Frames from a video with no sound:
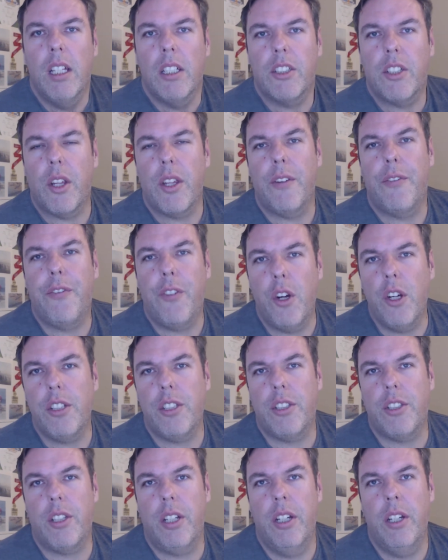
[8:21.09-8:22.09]
So the
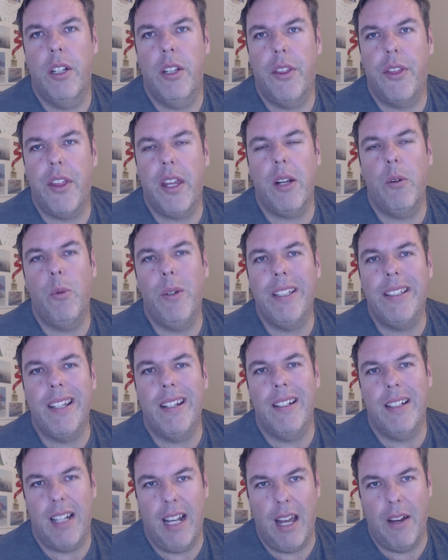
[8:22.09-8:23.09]
first thing we
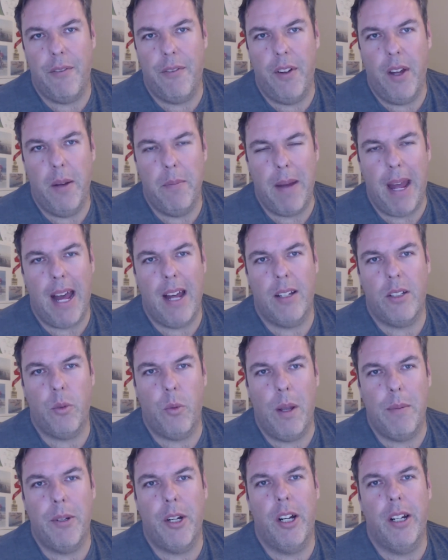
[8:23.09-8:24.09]
didn't love about
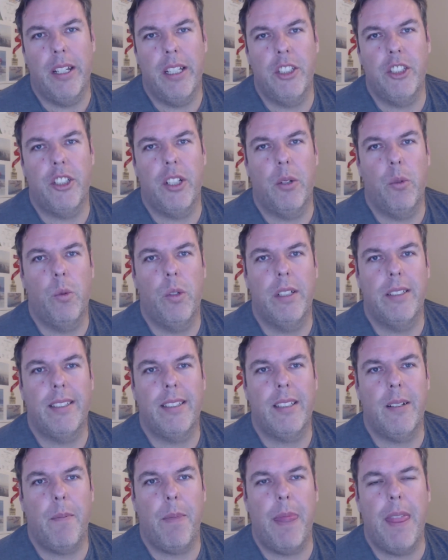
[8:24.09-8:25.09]
WebinarNinja
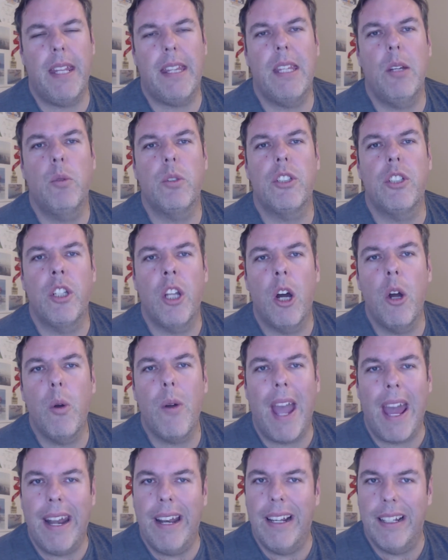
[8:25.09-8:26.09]
was that there was
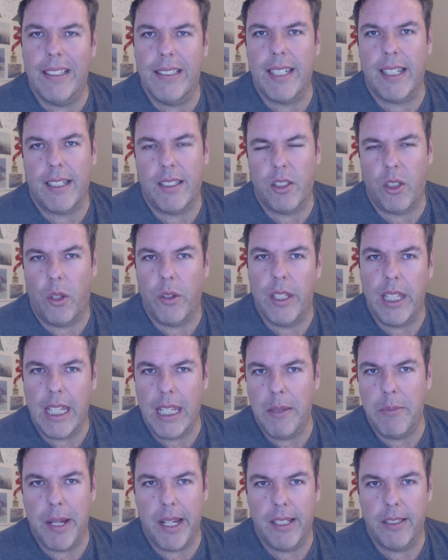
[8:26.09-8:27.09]
no analytics on the
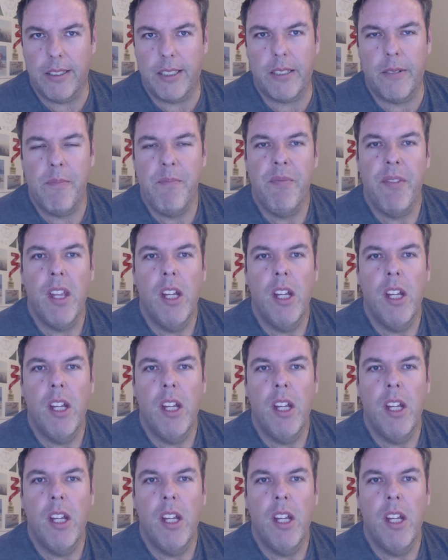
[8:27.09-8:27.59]
emails.